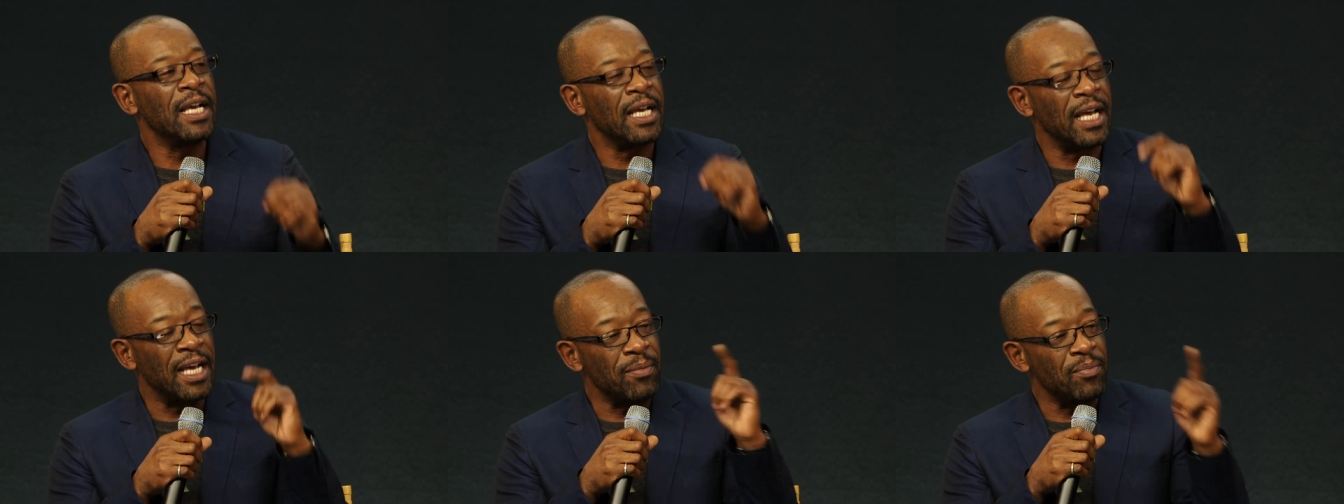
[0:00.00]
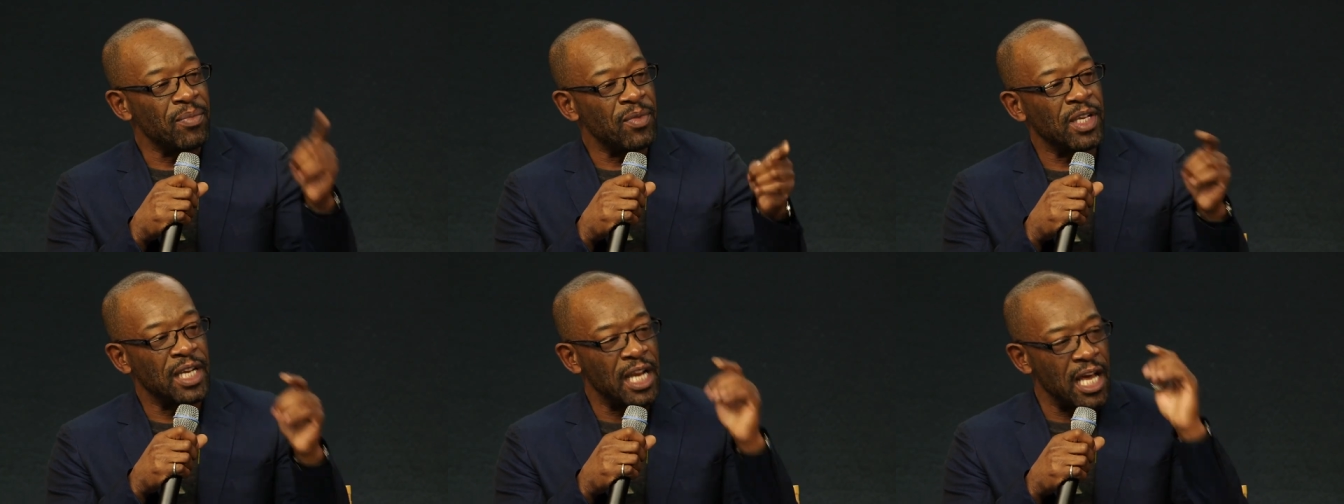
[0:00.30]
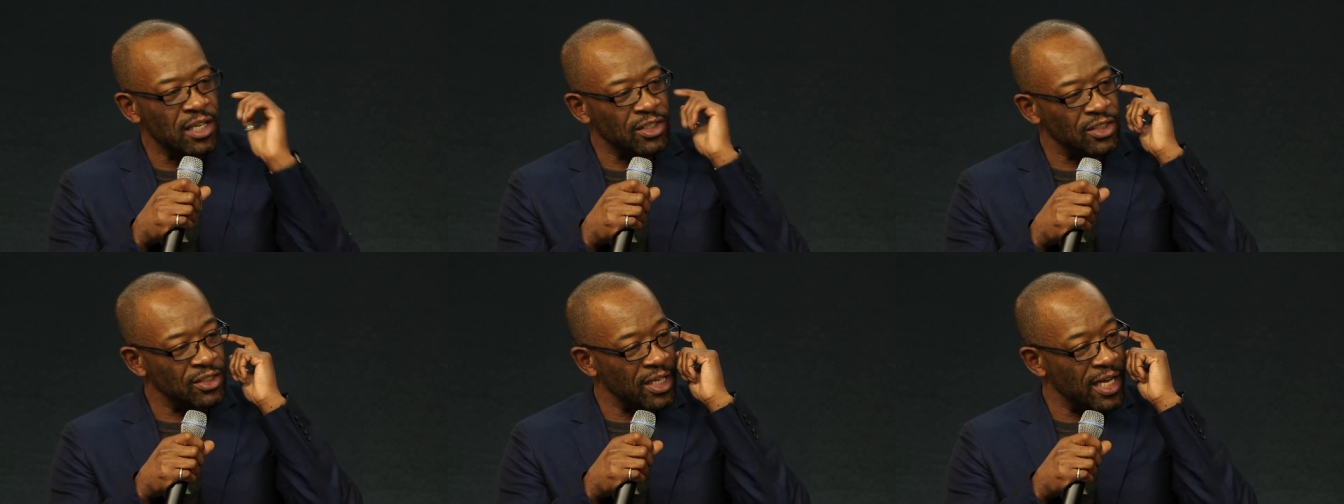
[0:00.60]
um, the
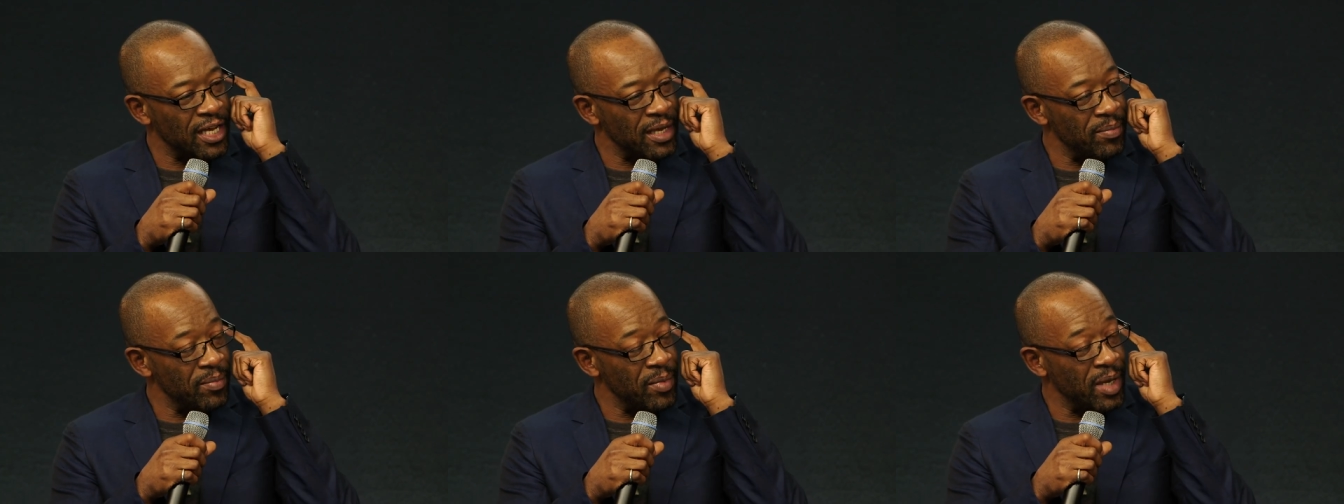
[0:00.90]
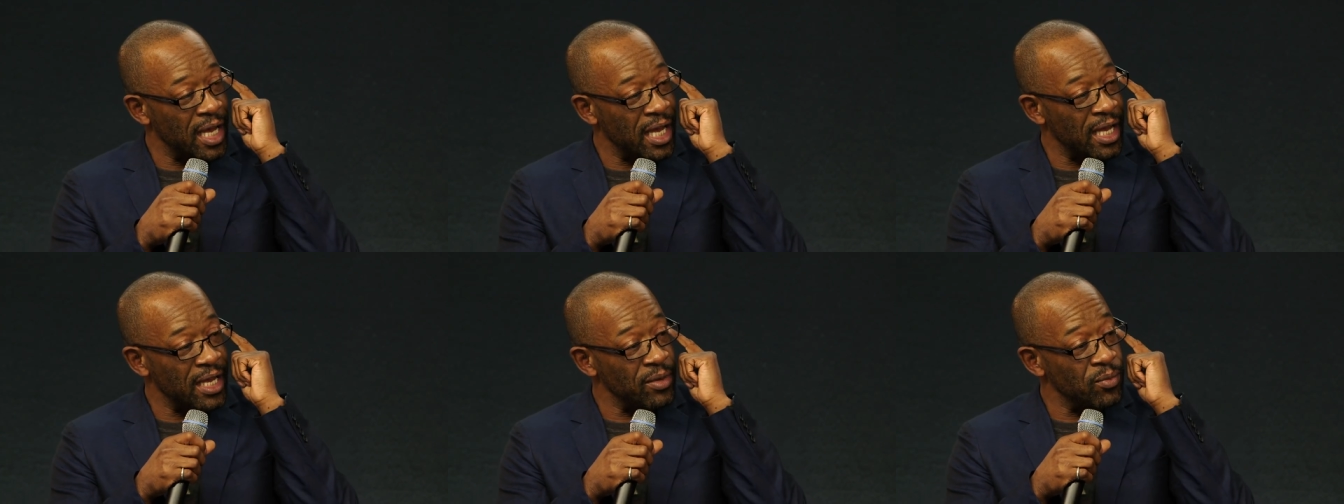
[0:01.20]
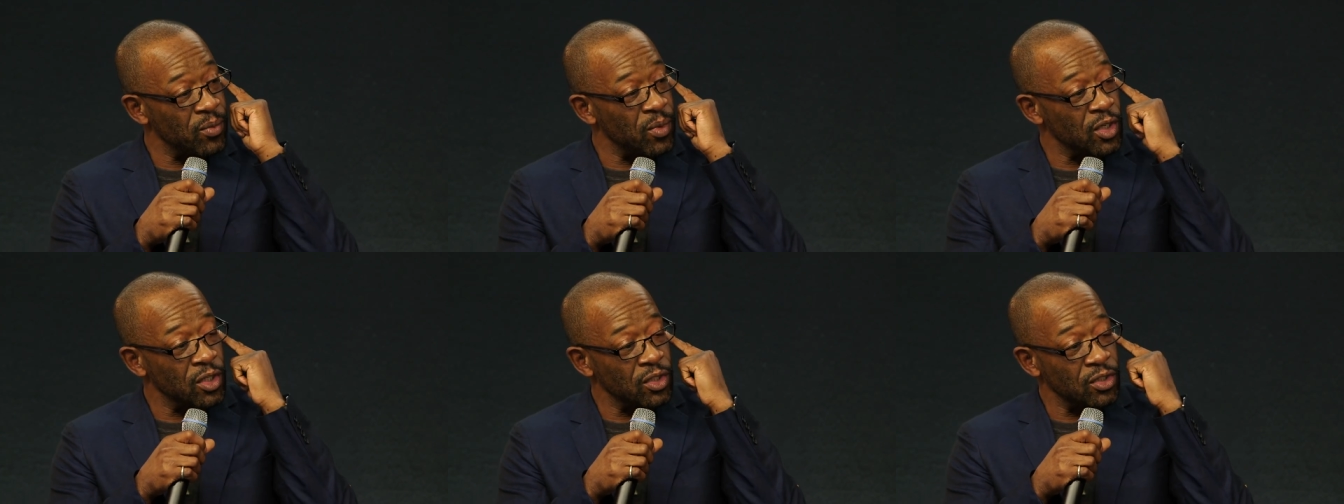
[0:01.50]
last time I
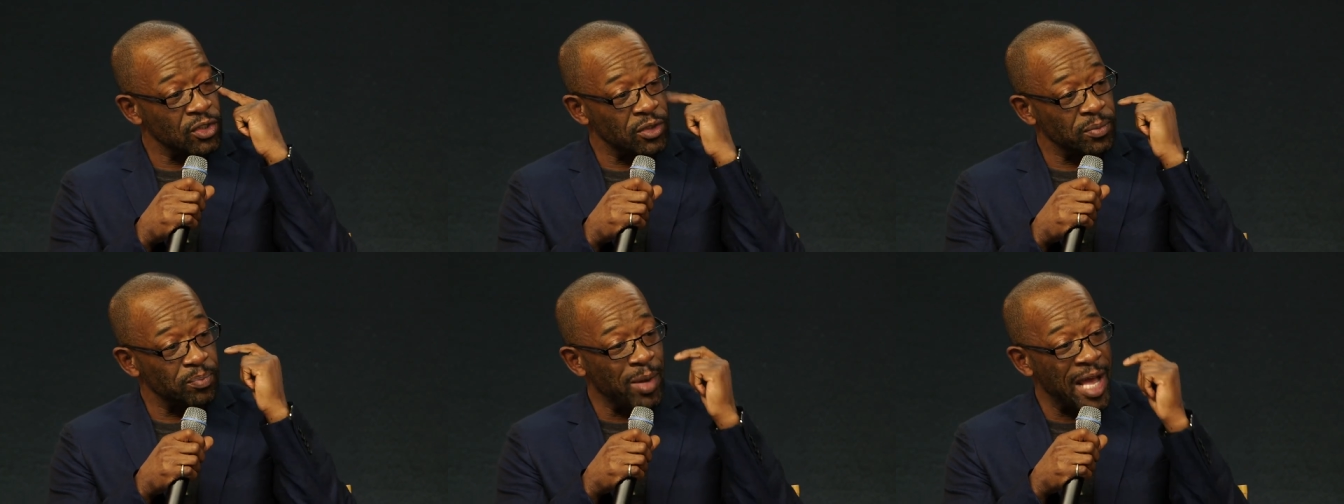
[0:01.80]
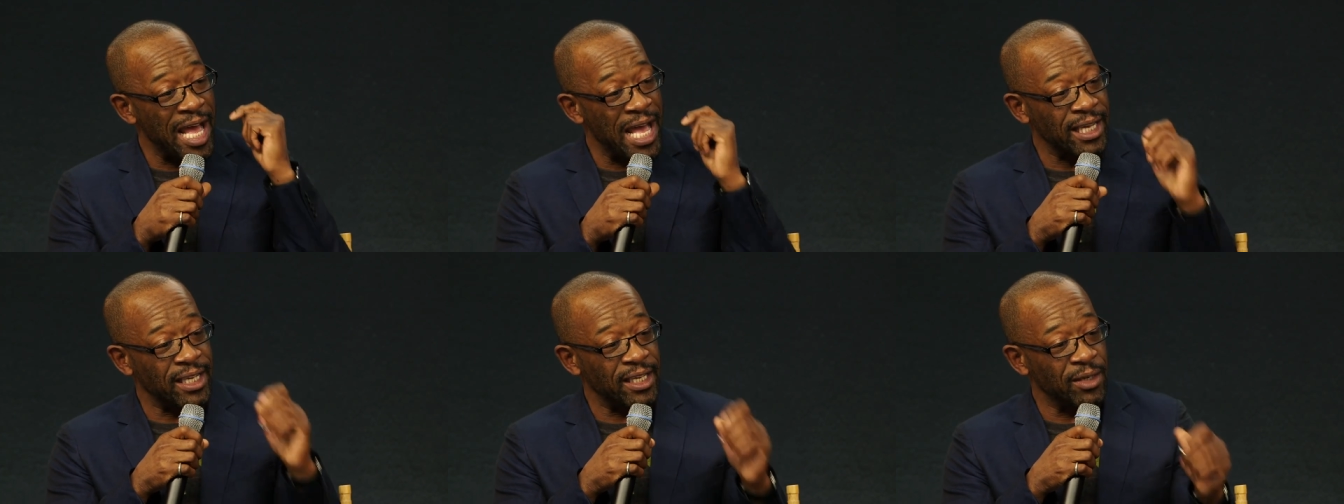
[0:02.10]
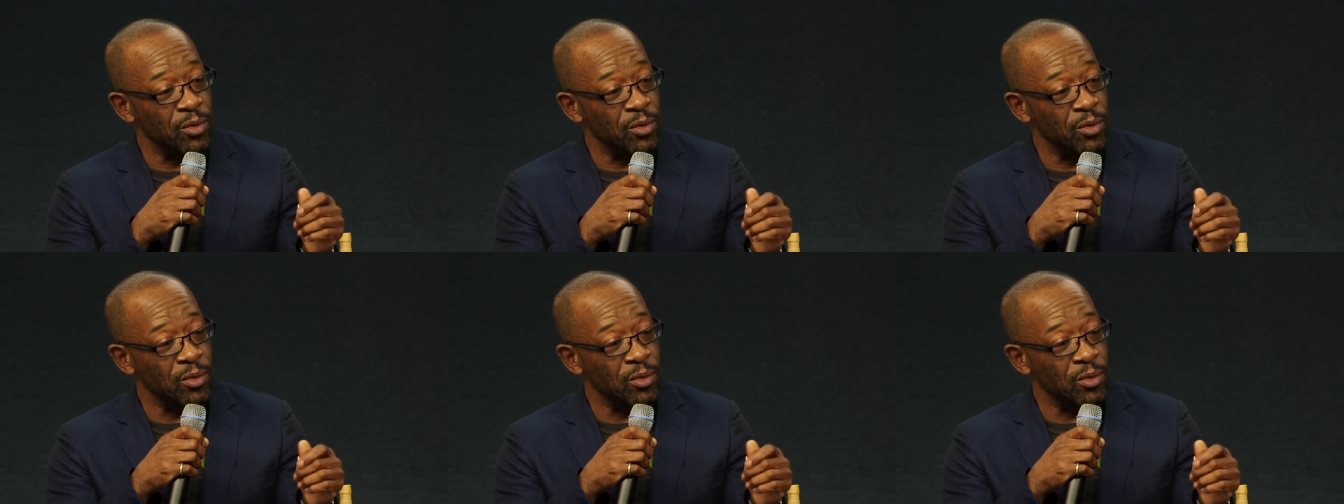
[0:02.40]
was back,